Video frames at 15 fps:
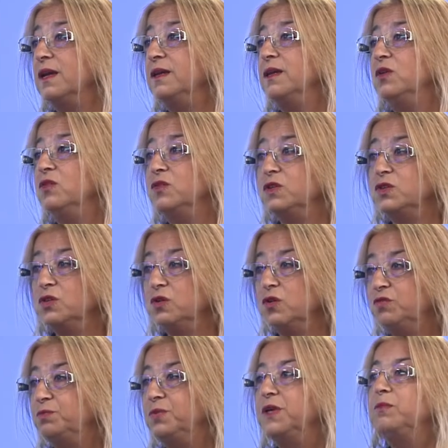and innovation
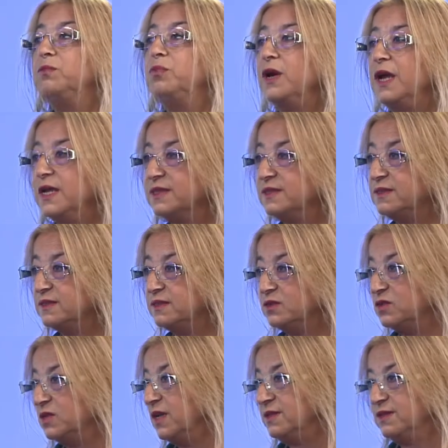of big brands,
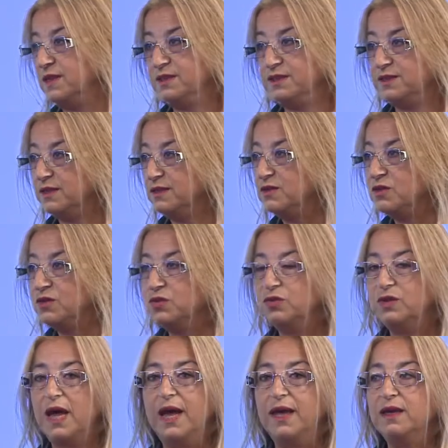such as I said to you,
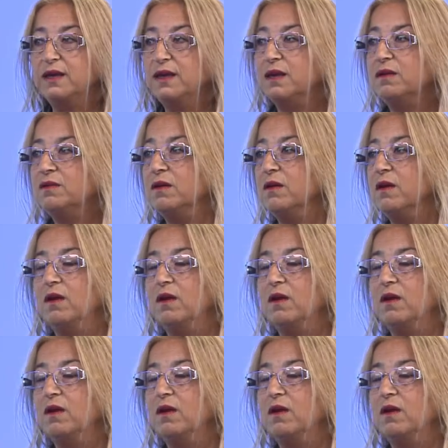Nike, and